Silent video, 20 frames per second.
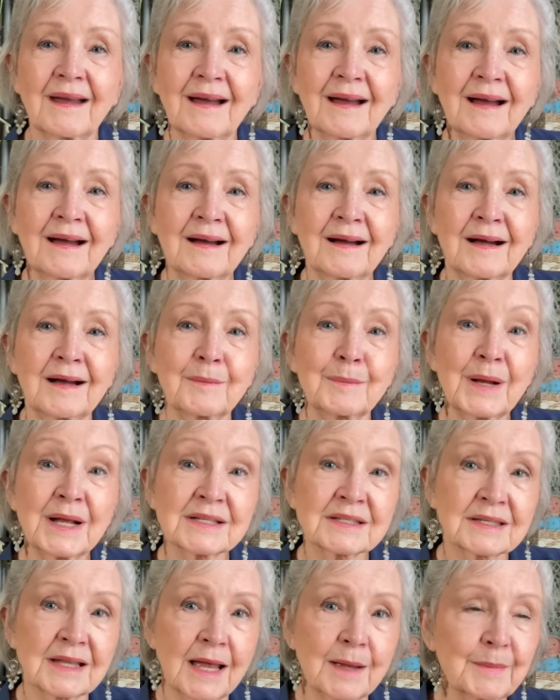
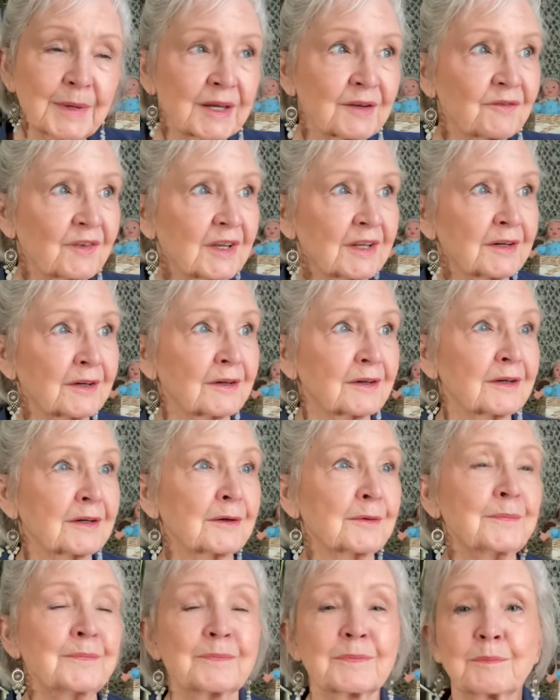balsamic
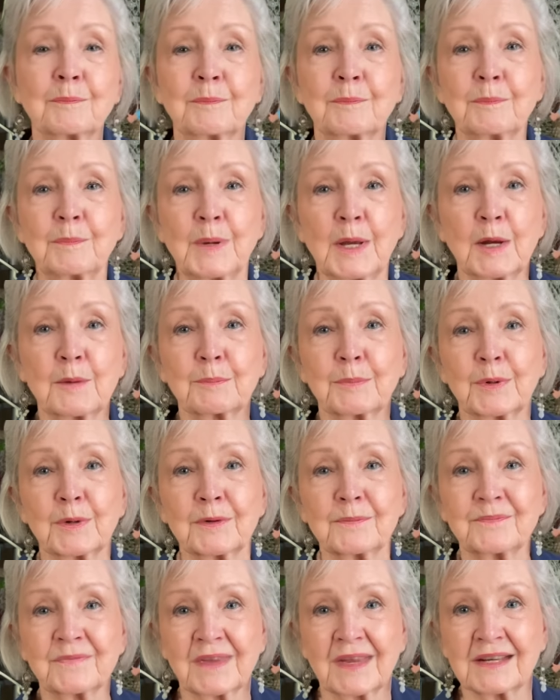vinegar,
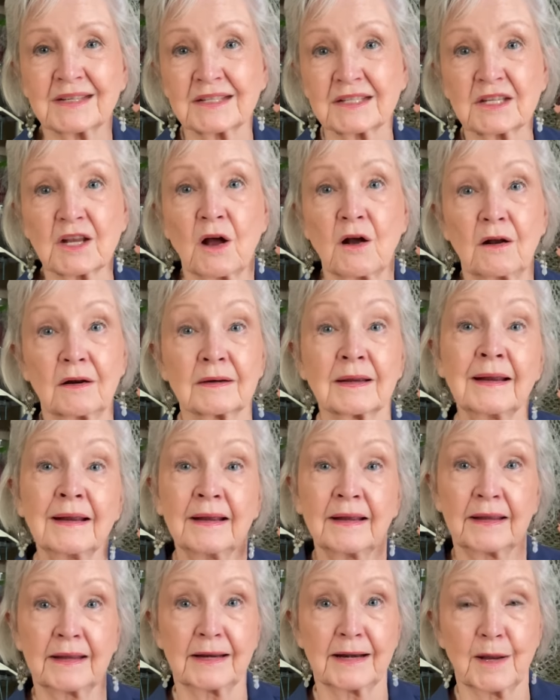pepper, and salt,
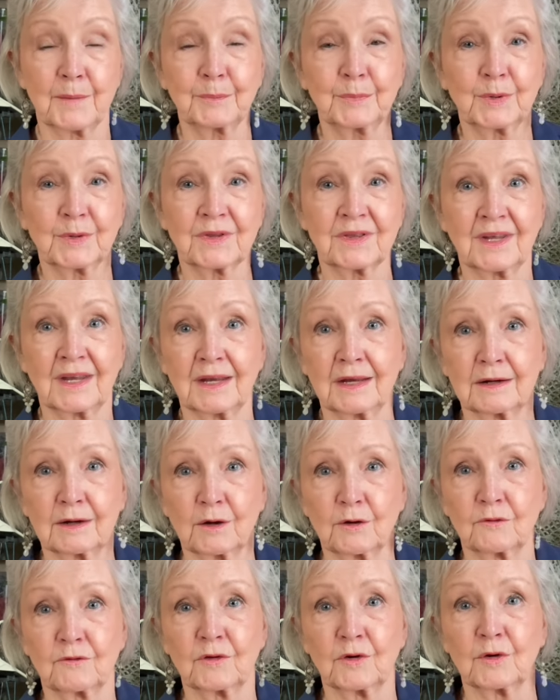and I put that
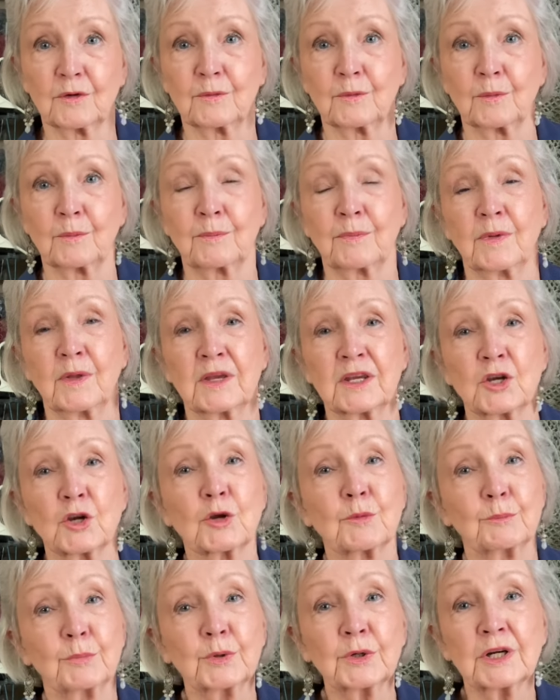over. You
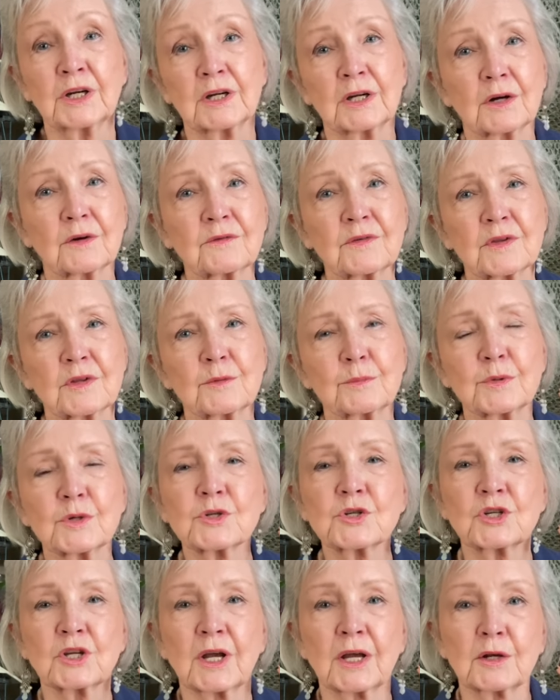can put it over the
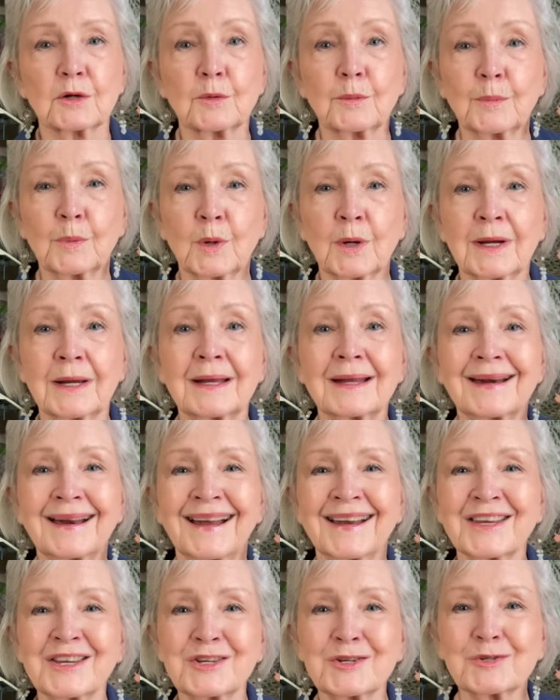bruschetta bread. I
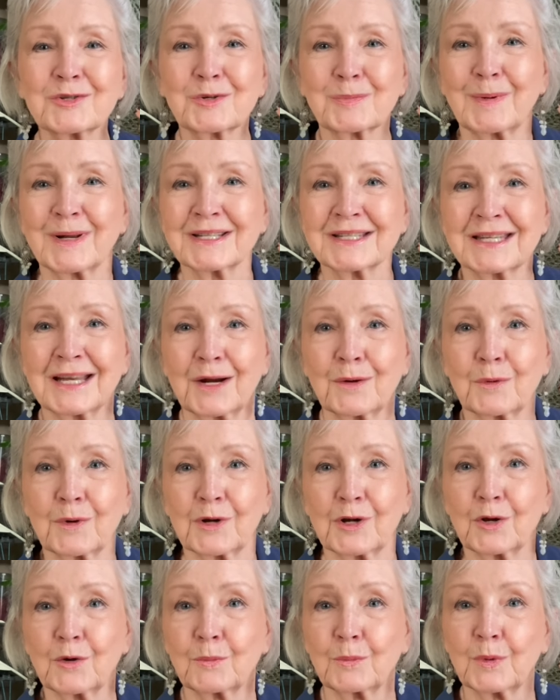use my
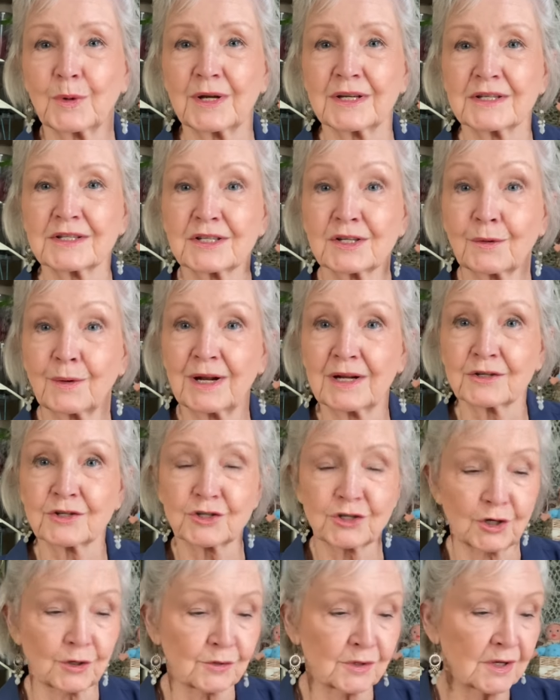sourdough bread, so I'll
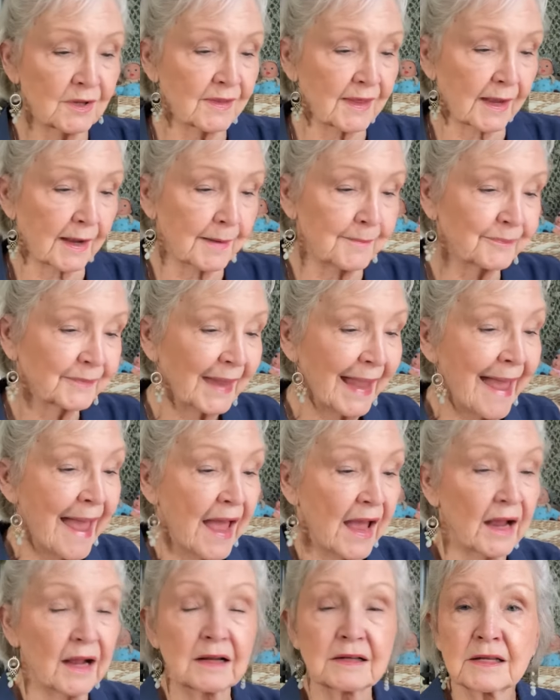show you that.
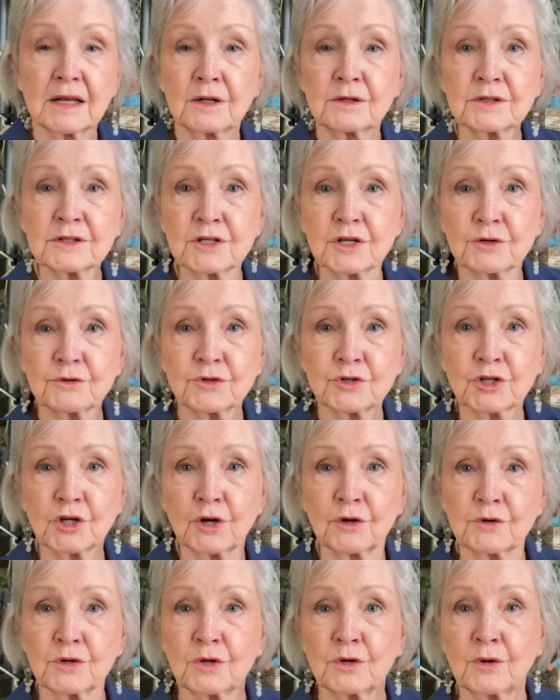I'll also show
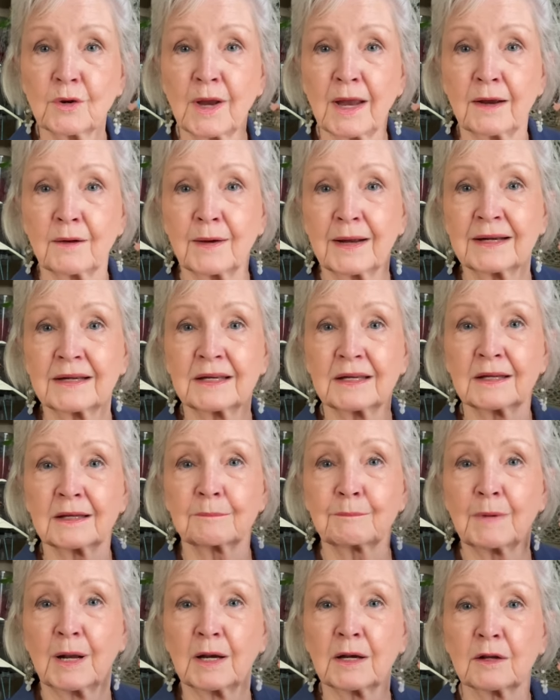you how I did
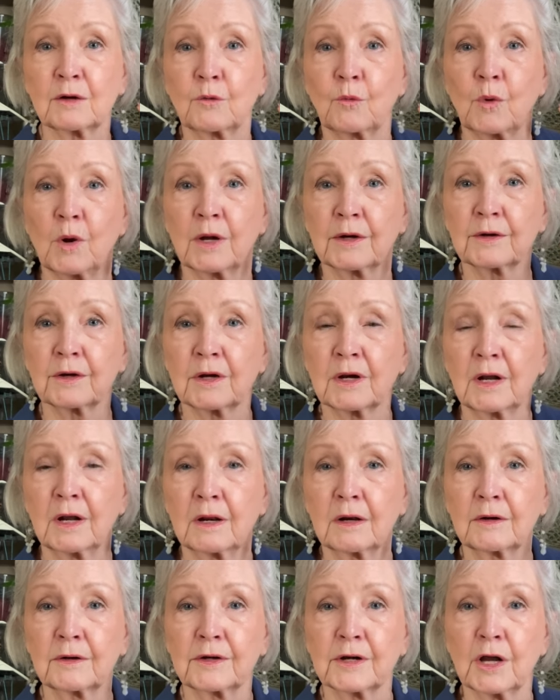my little
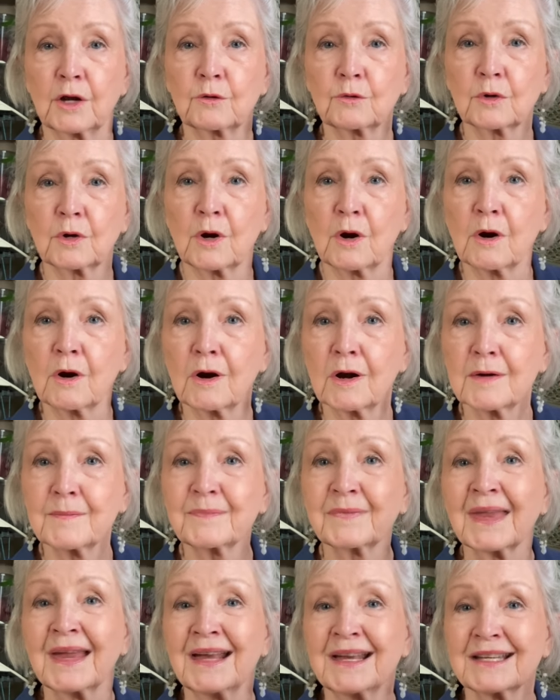watercolor note card,
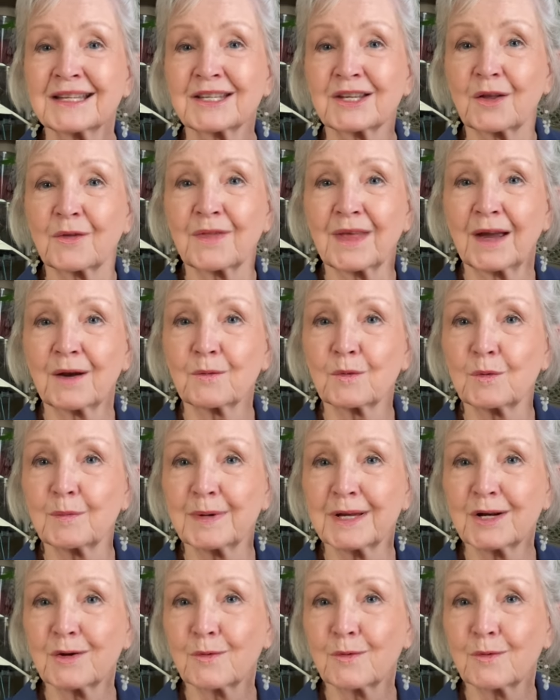so that will be a